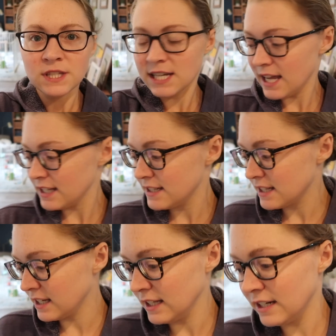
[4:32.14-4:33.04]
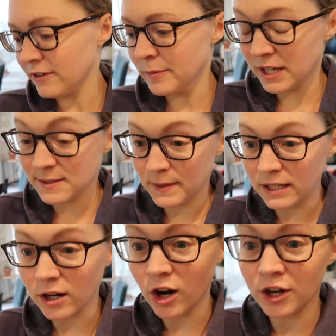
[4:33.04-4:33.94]
Today is slightly different because
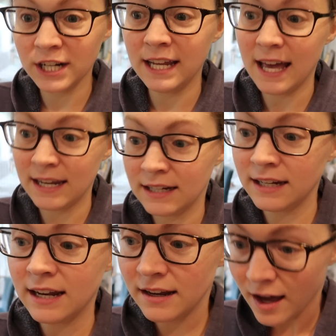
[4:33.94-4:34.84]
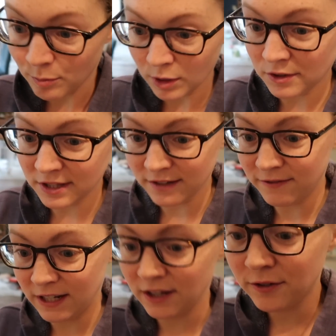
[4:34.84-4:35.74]
Peter already edited and uploaded the
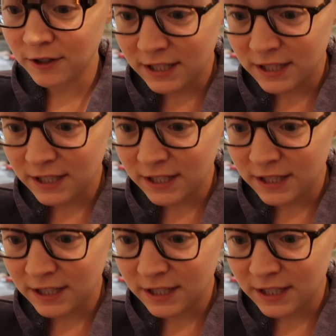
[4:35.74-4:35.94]
video for